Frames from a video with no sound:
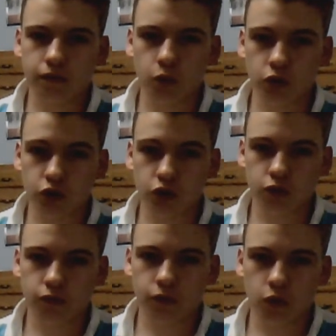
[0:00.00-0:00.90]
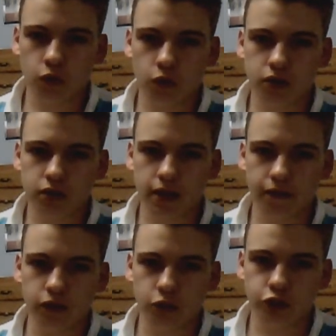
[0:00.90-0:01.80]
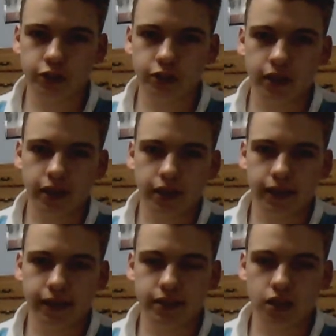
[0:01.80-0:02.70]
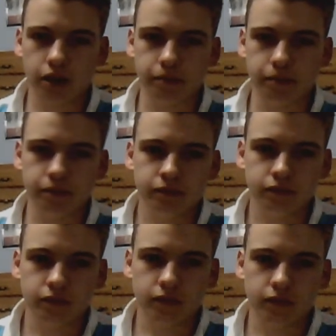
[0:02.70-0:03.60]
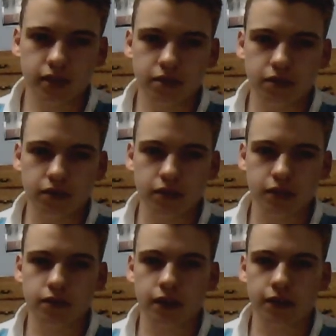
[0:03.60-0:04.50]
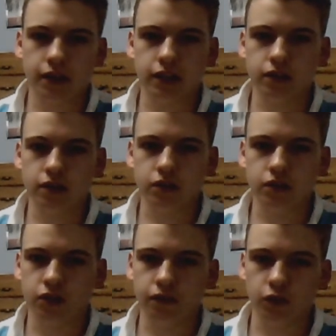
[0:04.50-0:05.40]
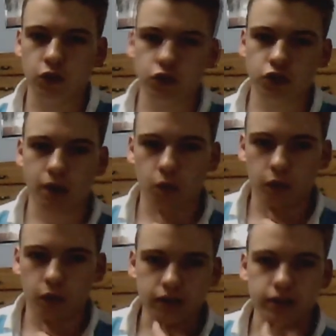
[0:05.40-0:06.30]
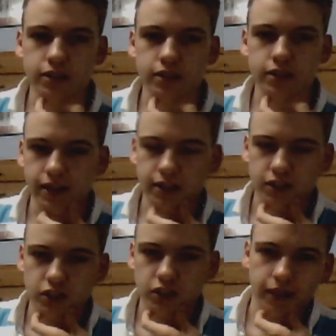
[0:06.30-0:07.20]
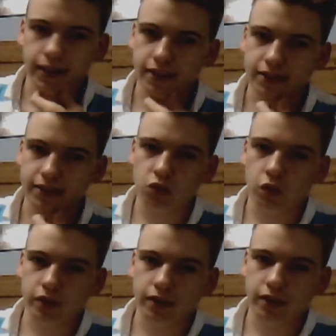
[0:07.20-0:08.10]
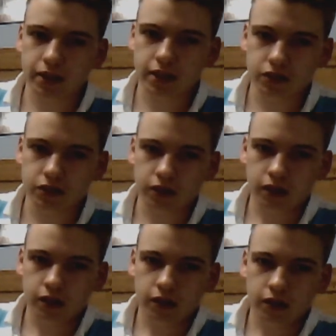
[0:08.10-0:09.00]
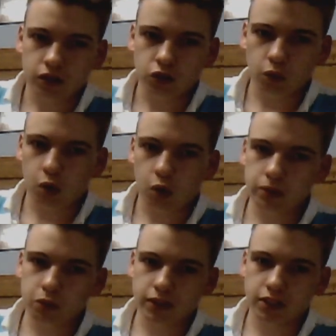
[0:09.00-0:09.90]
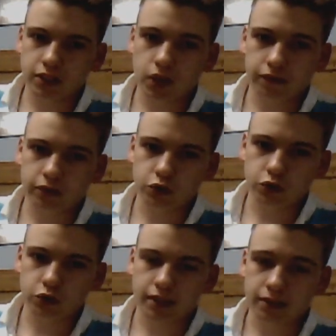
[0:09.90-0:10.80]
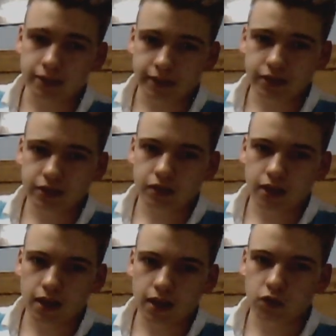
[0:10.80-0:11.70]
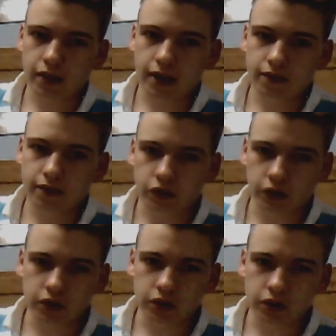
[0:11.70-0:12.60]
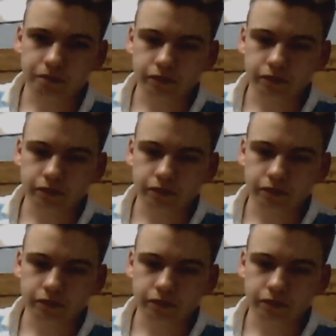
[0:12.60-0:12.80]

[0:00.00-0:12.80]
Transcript: 4-2-4 Techlosion. It's this is a good version. No matter what kind of list you're playing, I think you want that because you always want 2 Techlosions at least. And if you have that, then you're good.